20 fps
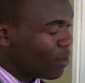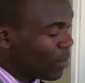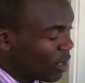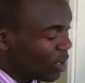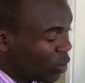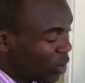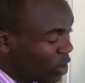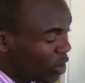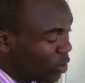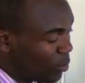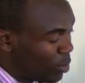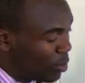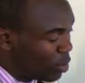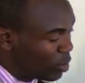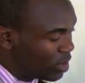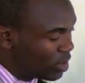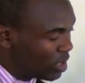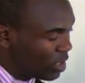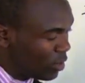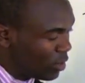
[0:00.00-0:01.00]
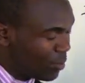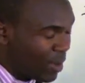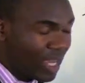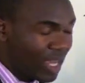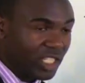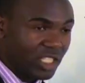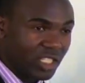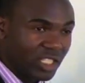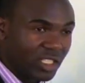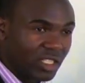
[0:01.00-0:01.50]
But when you punch
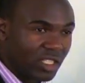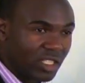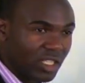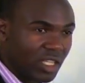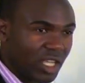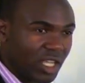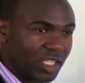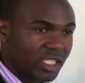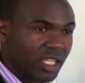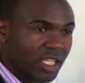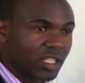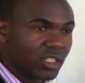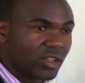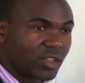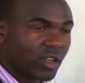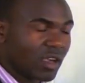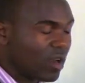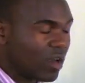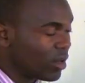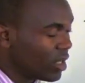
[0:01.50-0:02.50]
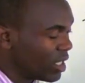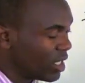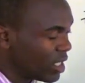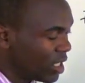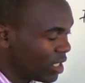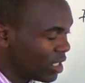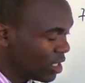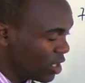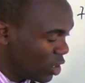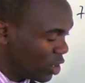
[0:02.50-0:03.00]
exactly in your
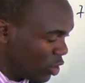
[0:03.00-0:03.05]
calculator,